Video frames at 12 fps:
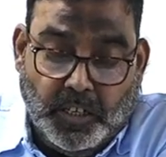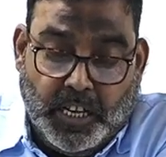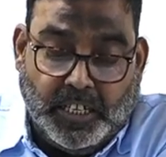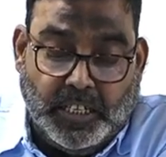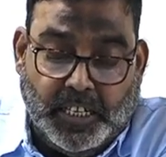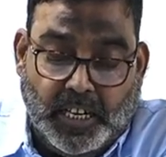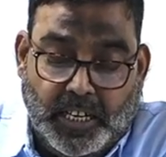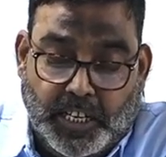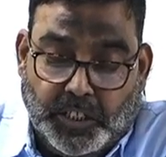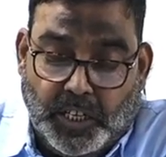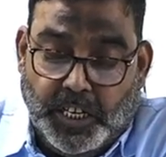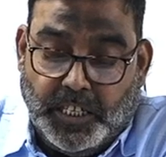technical
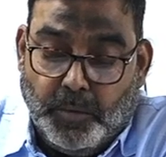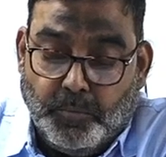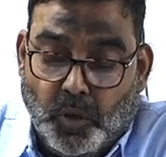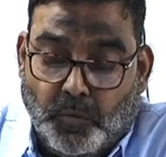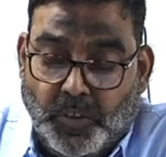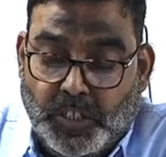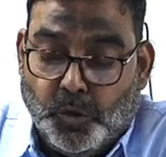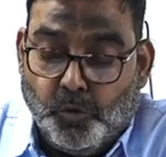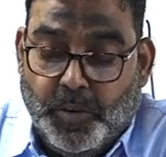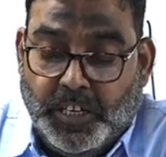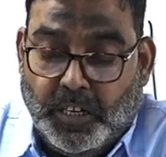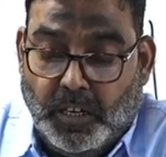nature in terms of
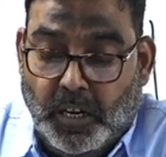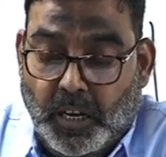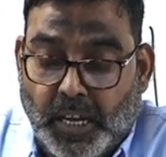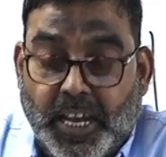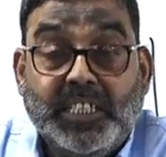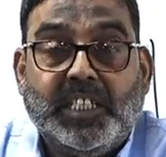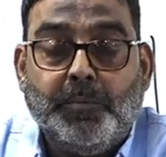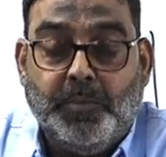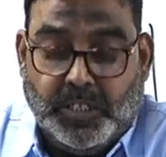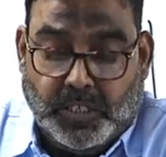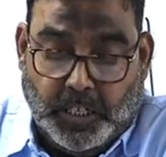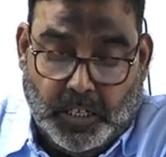instrumental
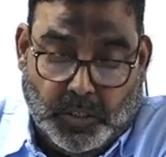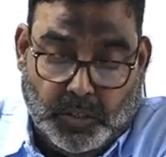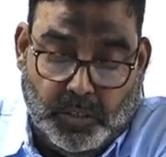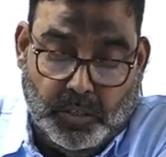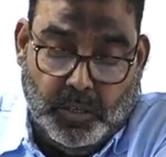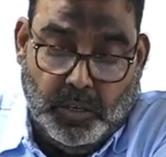achieved status,